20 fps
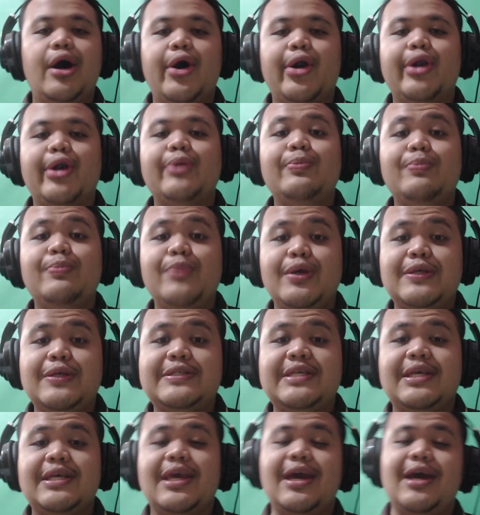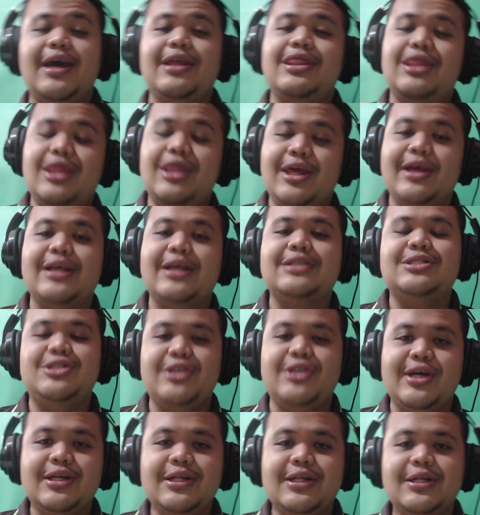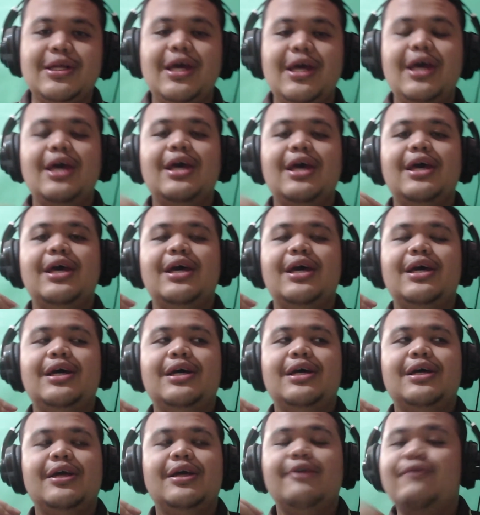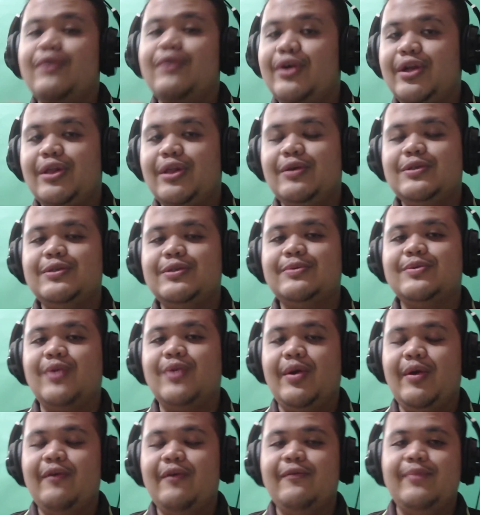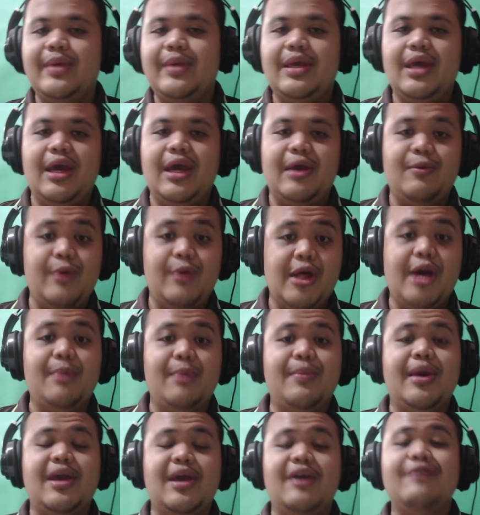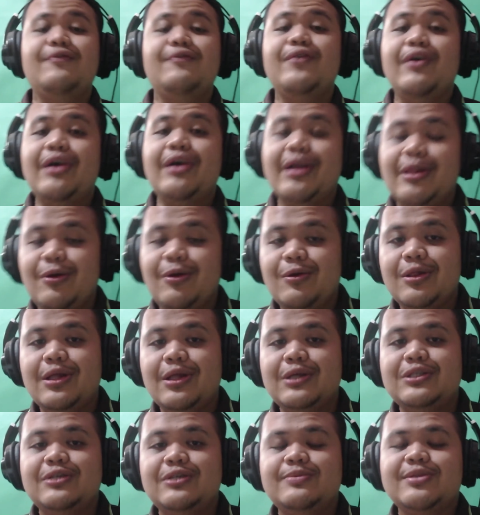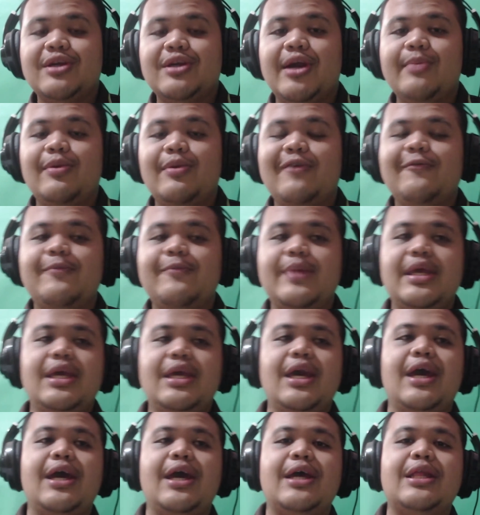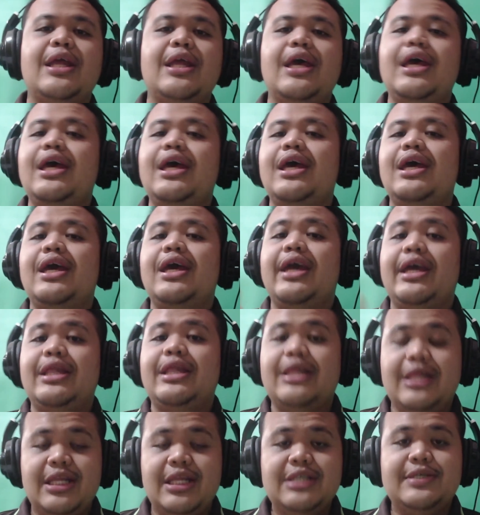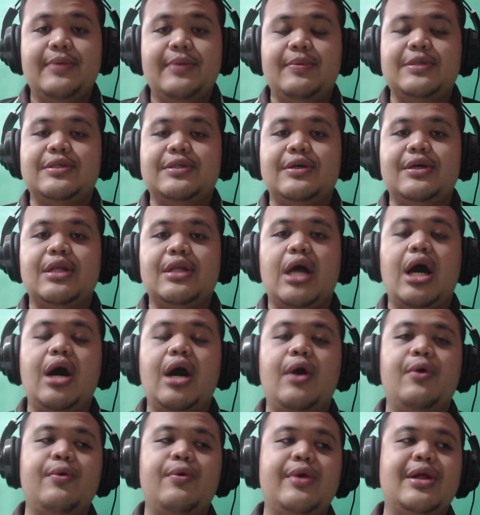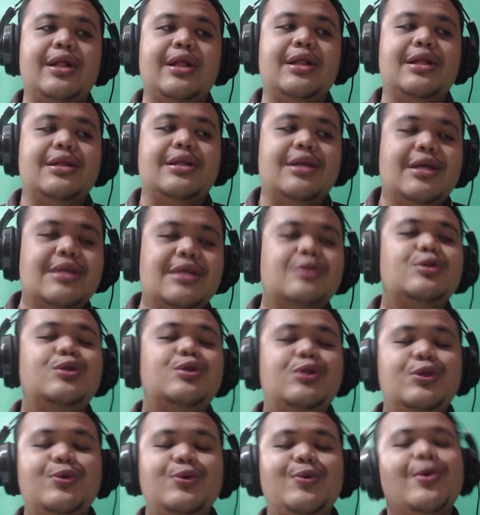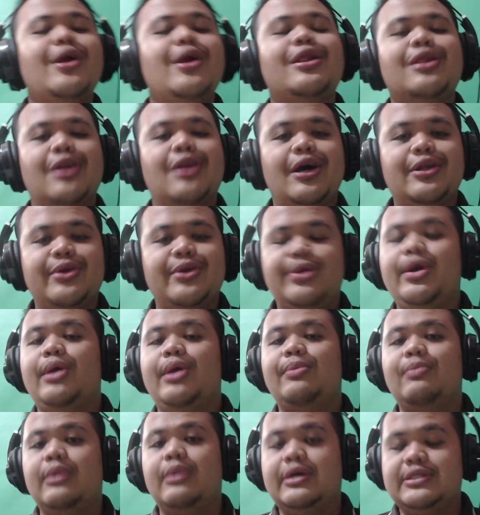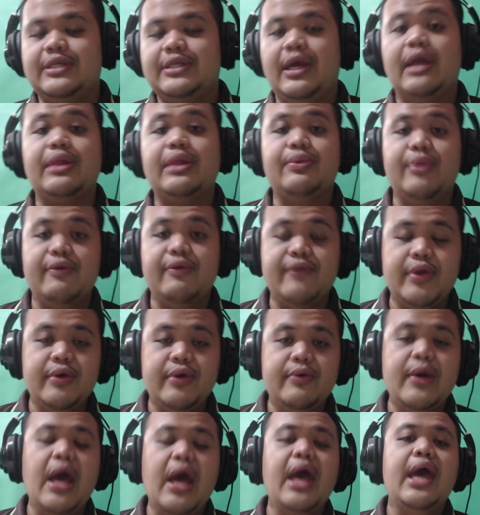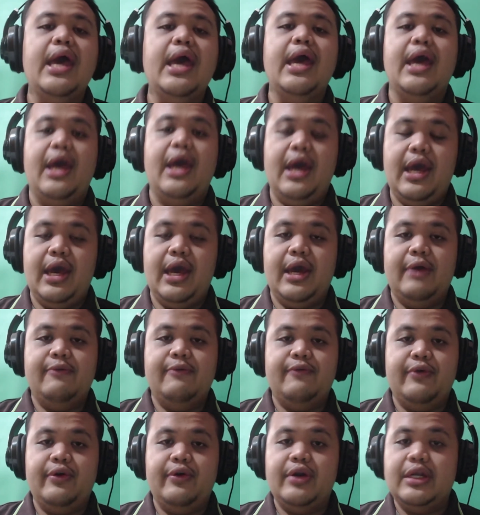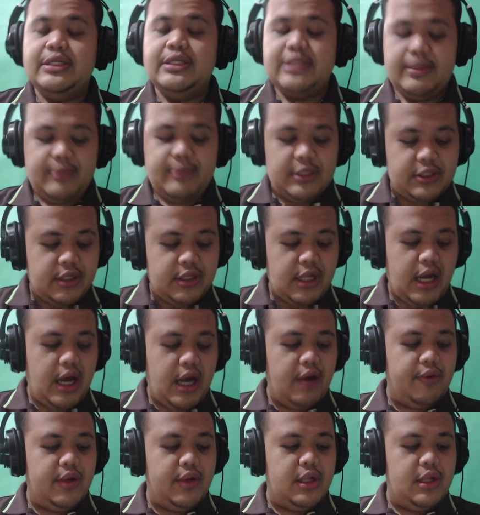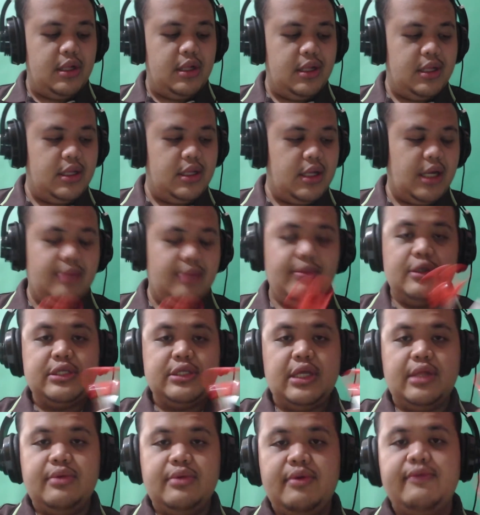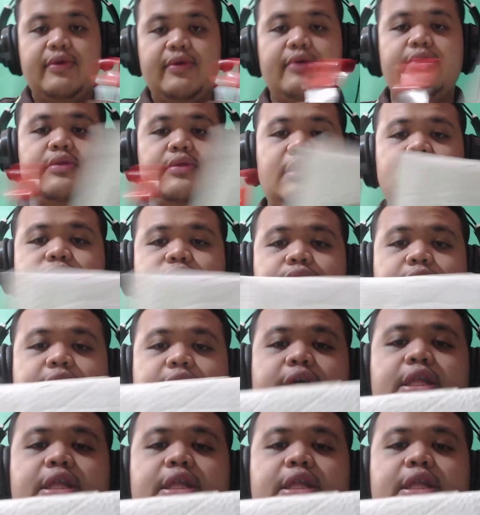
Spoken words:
Music and Tech channel. If you are a new subscriber of me, and welcome back if you are an older subscriber of me. And in this episode I will do another unboxing and review, and for this episode I will unbox and review this one.